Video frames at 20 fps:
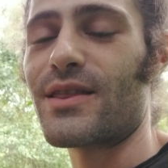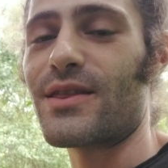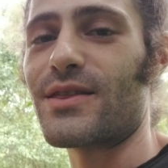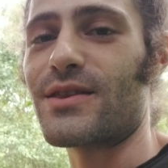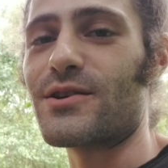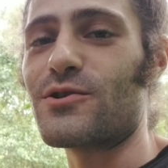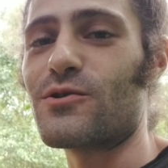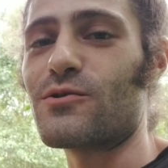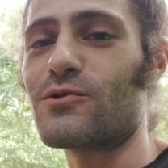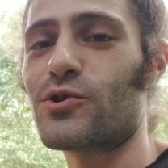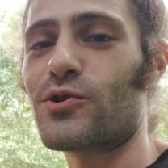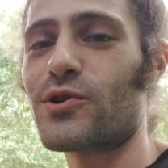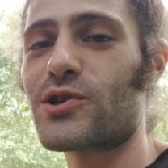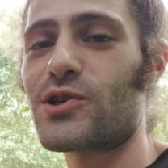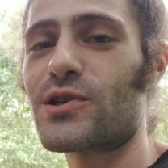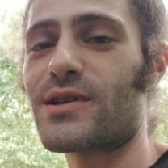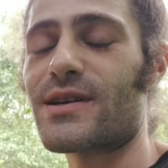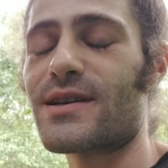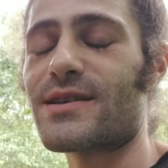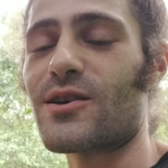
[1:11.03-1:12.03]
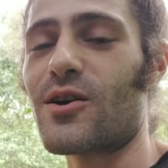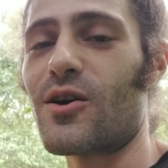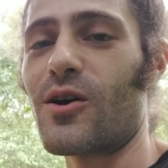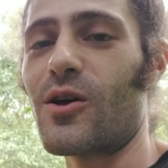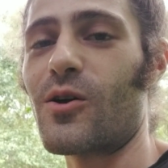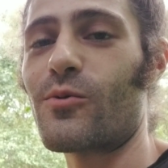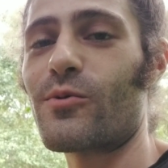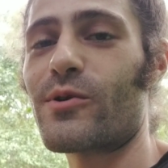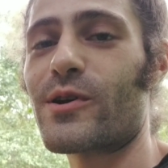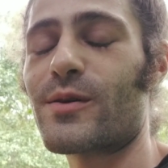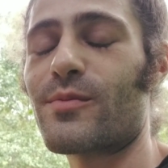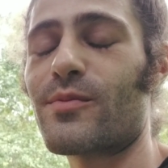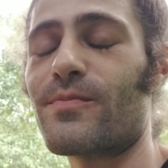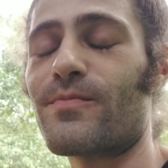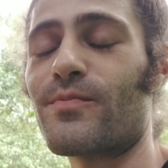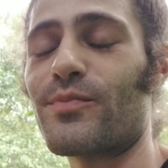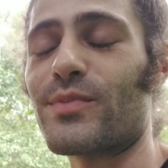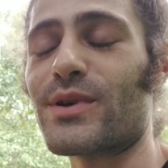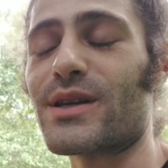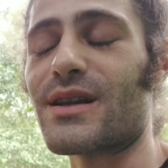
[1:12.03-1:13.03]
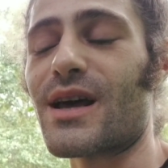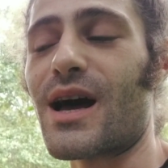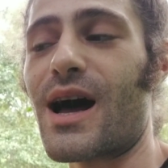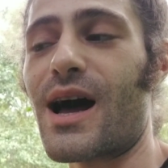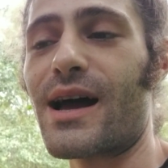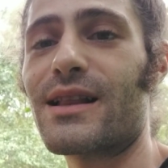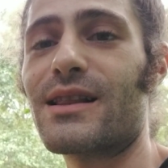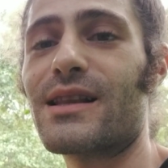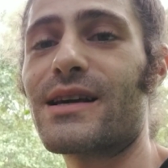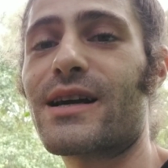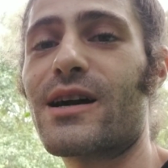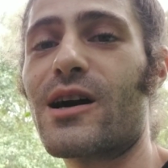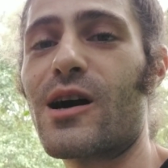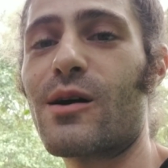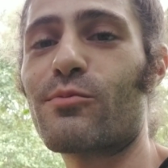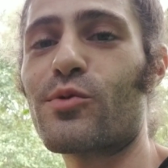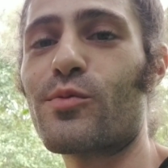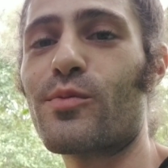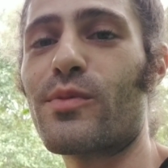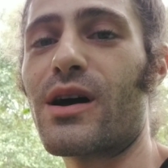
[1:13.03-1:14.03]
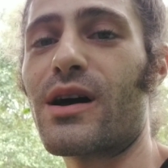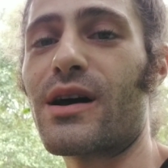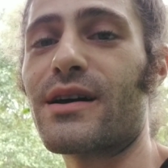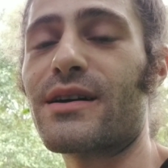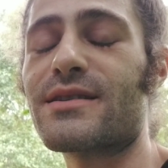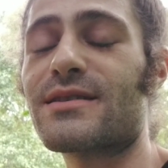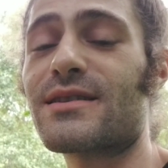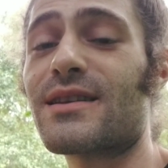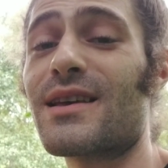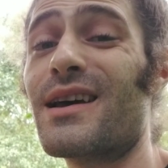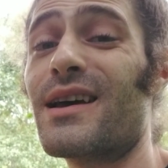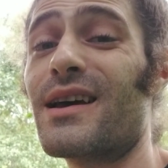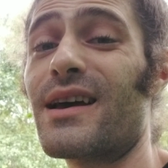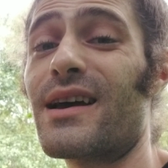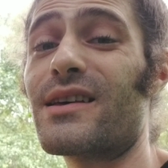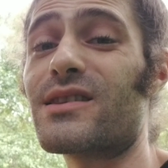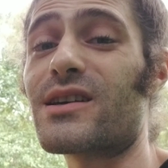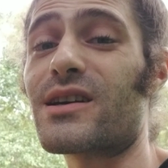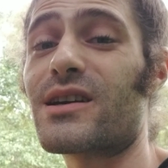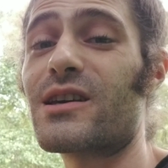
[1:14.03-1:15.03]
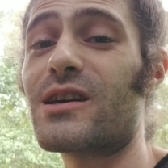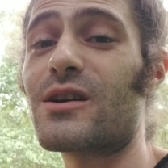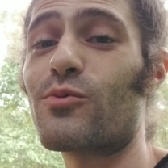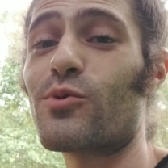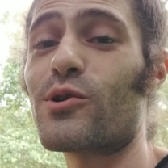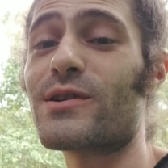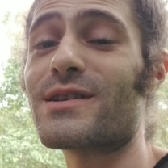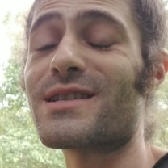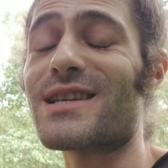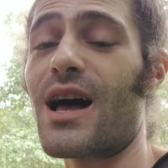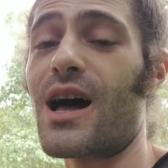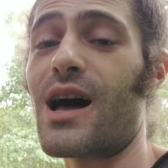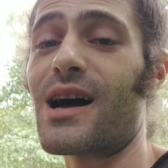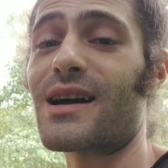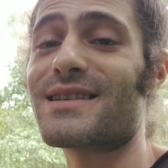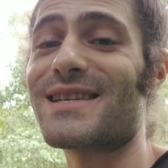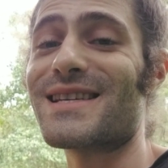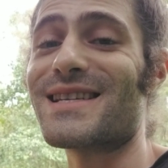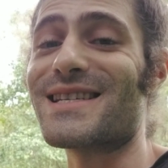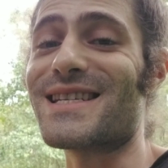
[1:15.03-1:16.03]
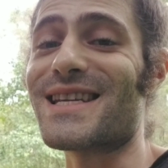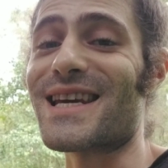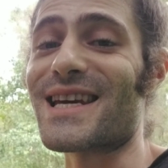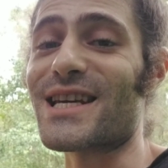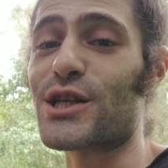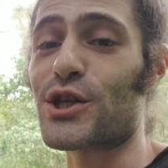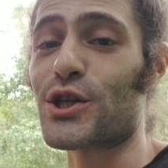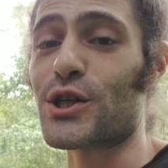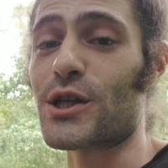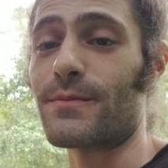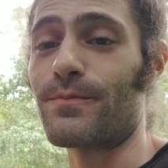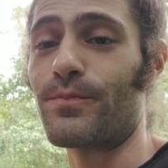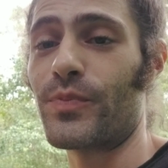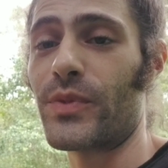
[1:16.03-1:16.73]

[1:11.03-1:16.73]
the nutrition has already been highly compromised, and the key word is oxidation.